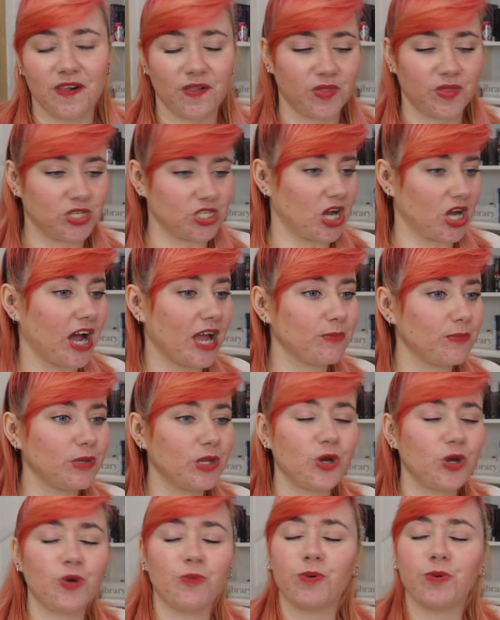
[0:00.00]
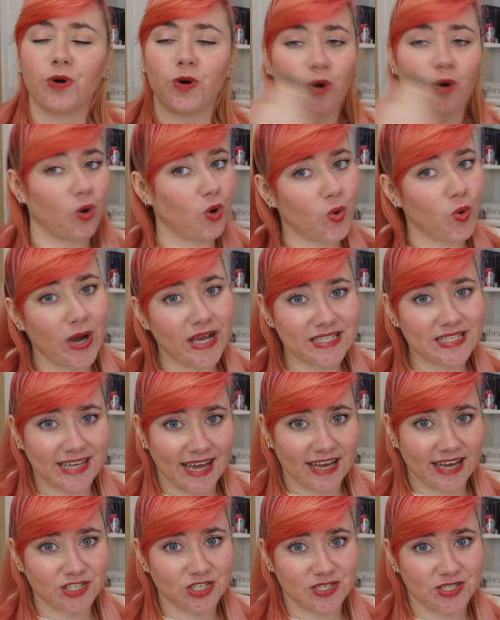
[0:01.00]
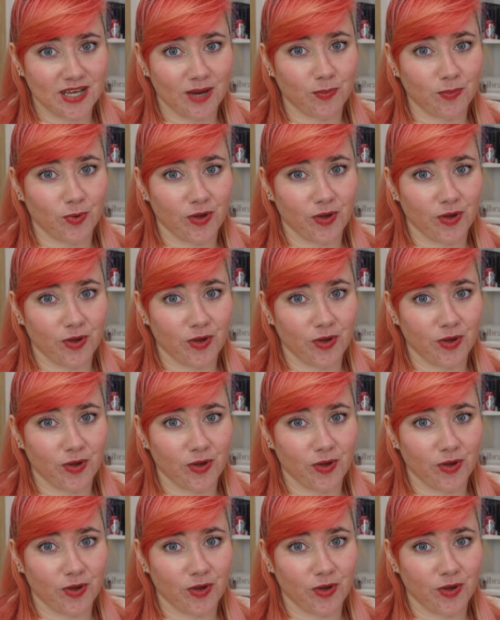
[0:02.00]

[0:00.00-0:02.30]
The time loop always catches up